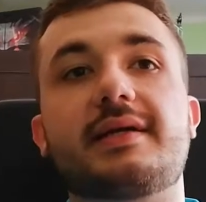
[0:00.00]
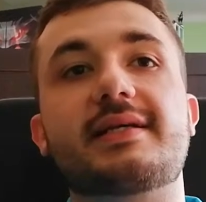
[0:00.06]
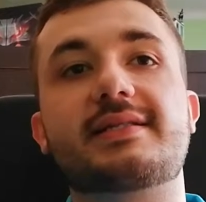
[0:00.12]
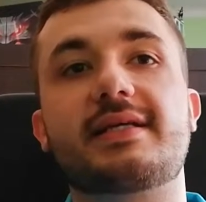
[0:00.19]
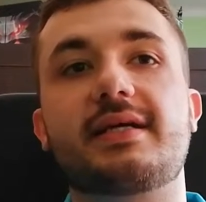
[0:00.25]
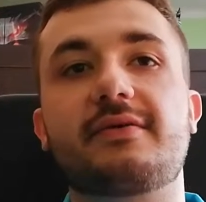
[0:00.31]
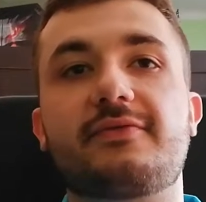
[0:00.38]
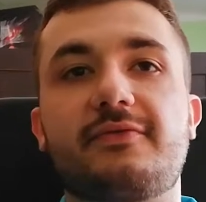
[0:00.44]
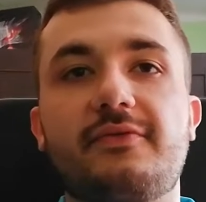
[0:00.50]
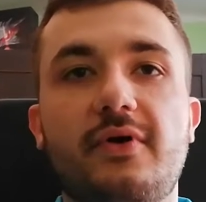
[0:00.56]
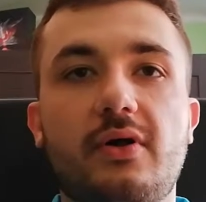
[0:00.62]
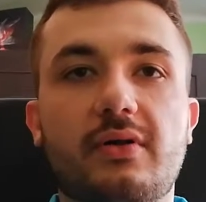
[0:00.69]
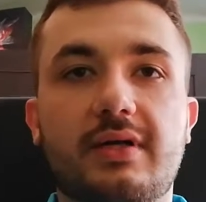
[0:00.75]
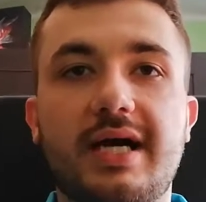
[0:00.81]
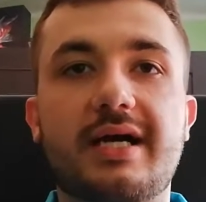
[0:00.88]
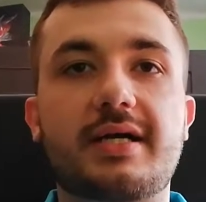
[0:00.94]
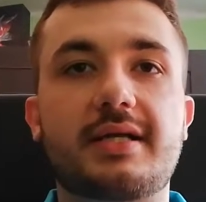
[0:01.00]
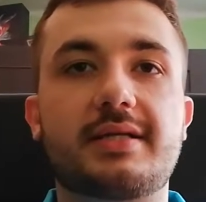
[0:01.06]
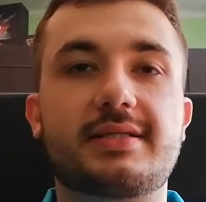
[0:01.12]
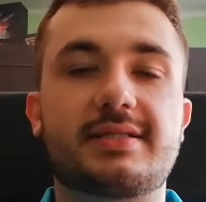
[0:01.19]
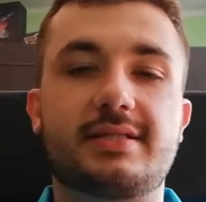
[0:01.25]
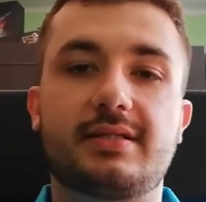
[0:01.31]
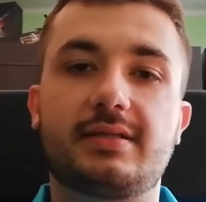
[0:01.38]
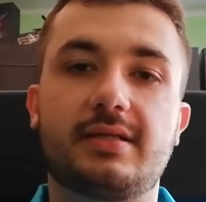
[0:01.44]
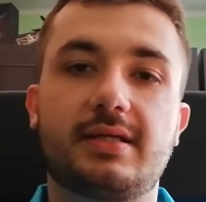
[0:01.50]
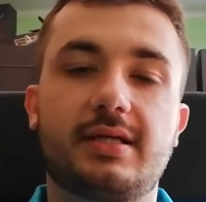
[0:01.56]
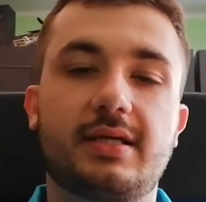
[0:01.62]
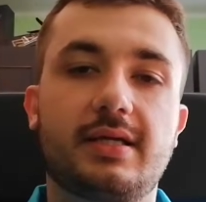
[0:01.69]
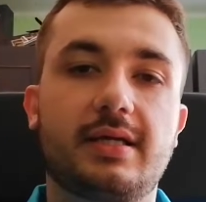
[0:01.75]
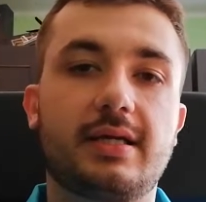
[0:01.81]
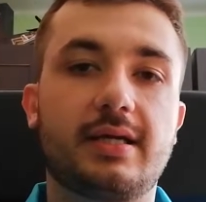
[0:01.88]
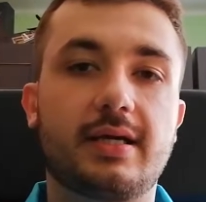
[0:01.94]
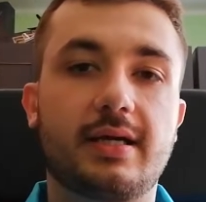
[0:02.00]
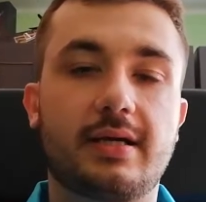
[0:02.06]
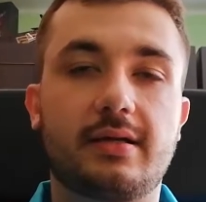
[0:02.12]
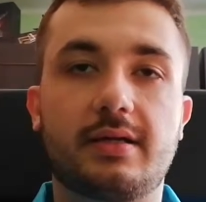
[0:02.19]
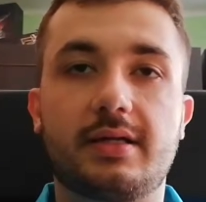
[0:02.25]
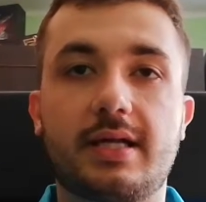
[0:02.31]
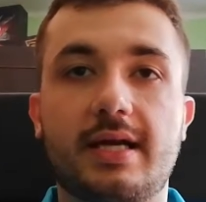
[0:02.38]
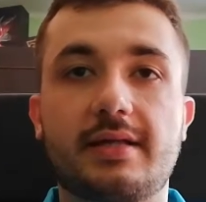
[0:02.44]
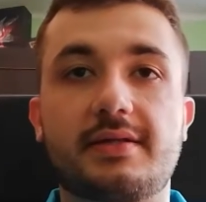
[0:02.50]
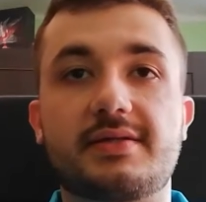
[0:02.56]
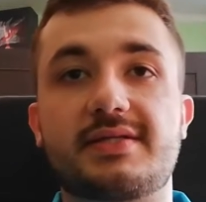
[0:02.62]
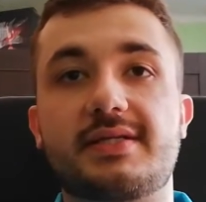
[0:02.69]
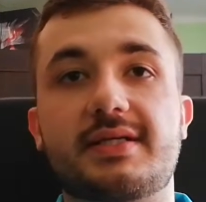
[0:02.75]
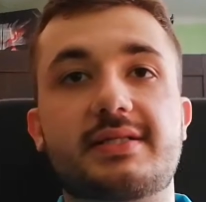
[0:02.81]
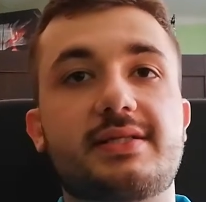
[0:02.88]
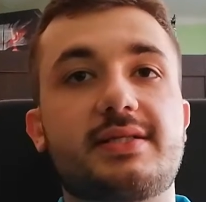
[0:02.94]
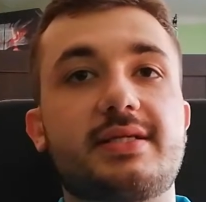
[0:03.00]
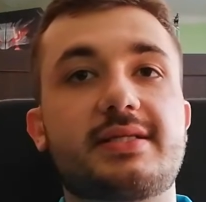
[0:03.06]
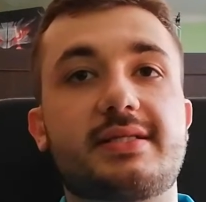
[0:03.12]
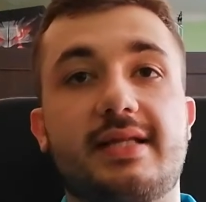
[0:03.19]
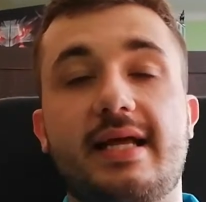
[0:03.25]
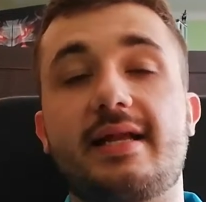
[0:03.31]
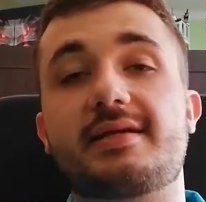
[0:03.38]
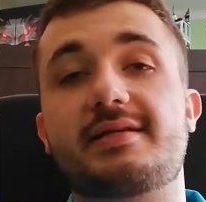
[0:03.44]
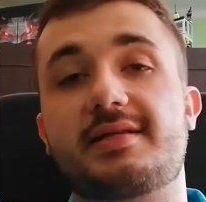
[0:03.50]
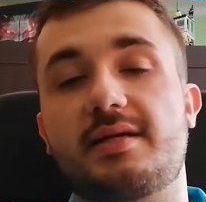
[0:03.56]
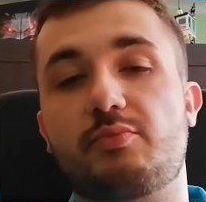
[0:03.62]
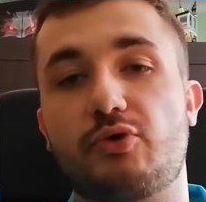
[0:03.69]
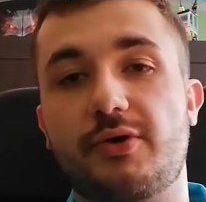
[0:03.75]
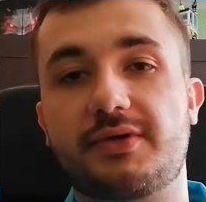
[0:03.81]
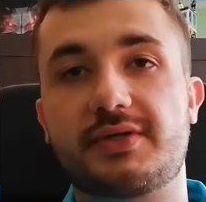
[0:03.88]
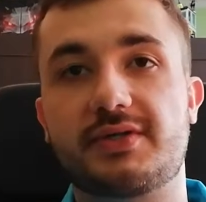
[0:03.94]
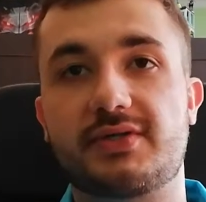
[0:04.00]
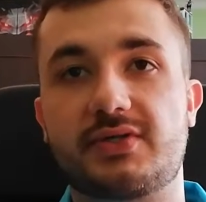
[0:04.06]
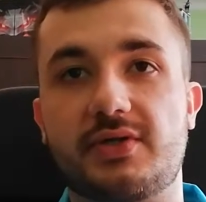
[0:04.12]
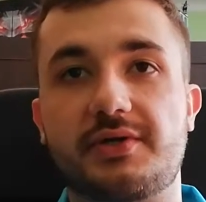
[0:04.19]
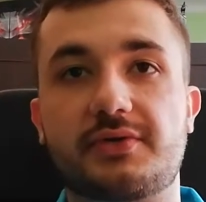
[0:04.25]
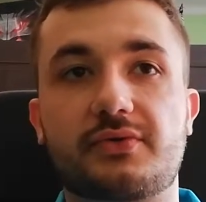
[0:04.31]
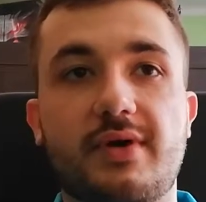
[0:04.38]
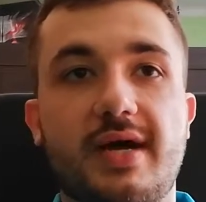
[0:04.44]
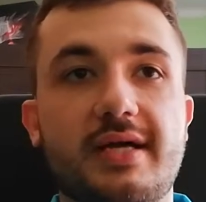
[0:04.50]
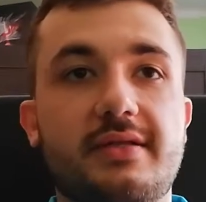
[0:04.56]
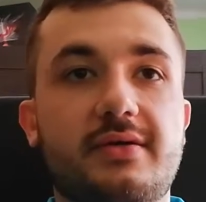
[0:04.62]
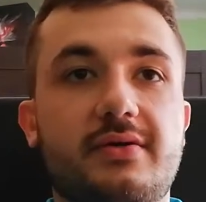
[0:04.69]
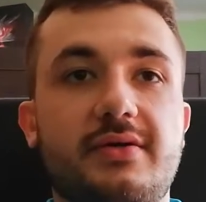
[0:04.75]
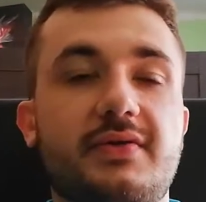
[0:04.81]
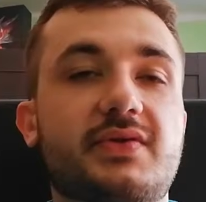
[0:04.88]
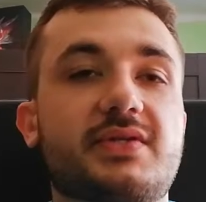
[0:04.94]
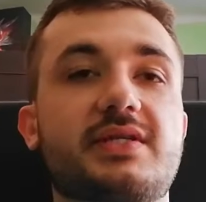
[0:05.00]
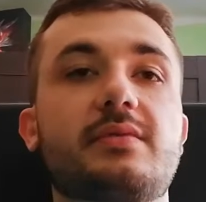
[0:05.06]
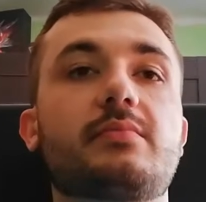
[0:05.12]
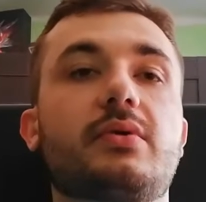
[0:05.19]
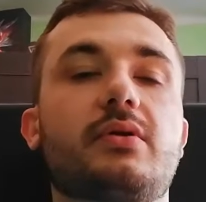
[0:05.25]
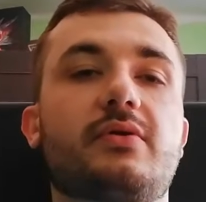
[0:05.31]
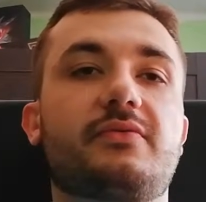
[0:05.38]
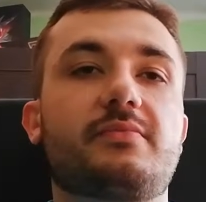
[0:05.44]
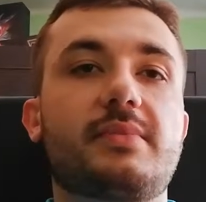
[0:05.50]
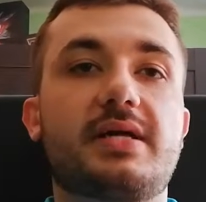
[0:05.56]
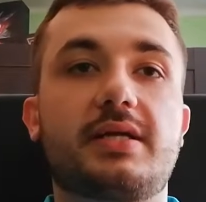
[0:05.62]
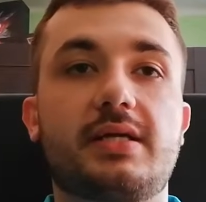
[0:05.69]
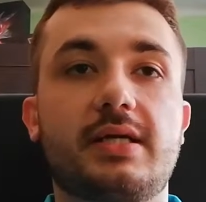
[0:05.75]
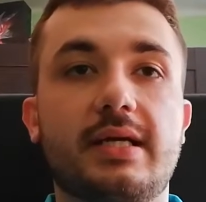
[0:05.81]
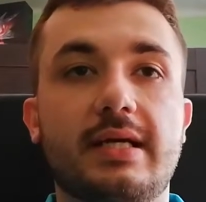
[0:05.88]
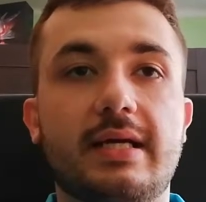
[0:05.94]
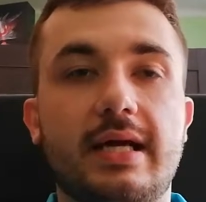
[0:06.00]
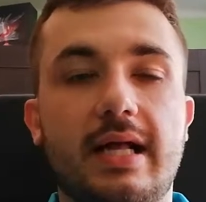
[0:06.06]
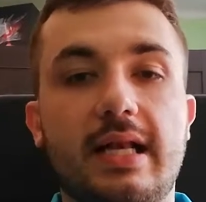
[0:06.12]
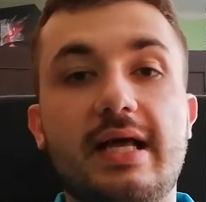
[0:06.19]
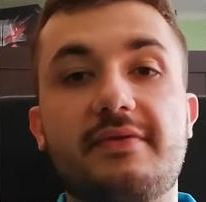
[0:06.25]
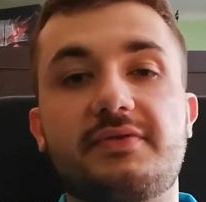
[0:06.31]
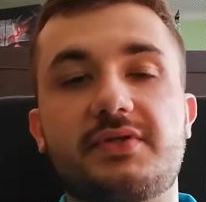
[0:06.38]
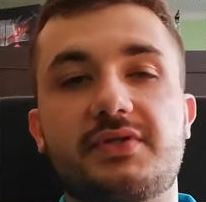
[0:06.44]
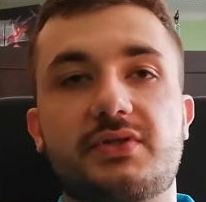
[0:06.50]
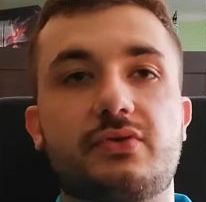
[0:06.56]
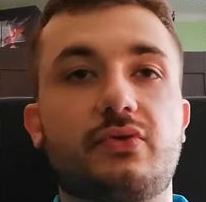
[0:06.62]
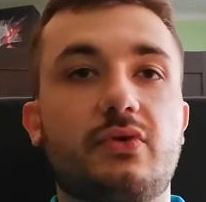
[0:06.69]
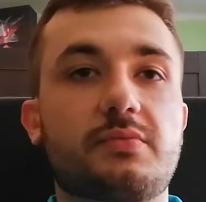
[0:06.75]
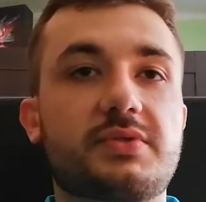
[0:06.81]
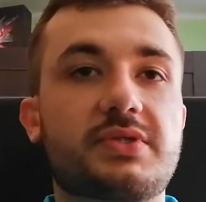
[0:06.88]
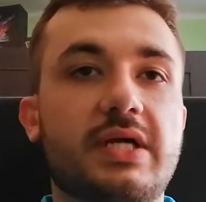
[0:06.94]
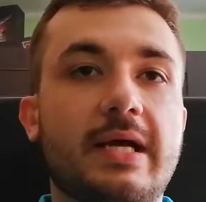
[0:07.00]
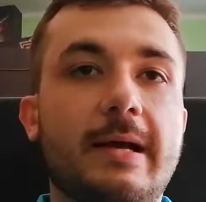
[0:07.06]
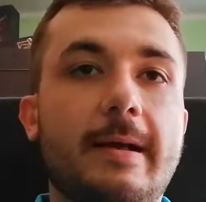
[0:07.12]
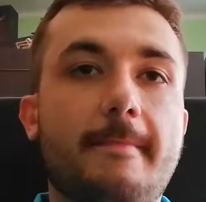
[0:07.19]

As a folk artist in the early 1960s, then as a protest songwriter and the symbol of many leftist groups,